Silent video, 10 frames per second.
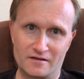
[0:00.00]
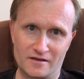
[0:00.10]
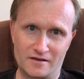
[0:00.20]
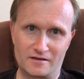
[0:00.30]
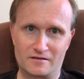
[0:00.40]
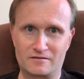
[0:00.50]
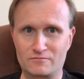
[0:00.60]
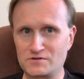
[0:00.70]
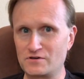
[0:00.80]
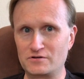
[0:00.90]
and
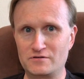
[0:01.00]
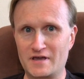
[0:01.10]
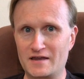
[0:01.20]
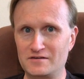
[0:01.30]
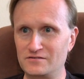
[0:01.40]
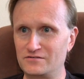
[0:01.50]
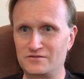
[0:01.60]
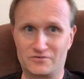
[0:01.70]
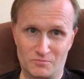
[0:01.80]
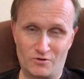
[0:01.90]
the result you get is
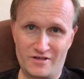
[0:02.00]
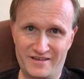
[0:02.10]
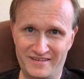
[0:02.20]
dismal.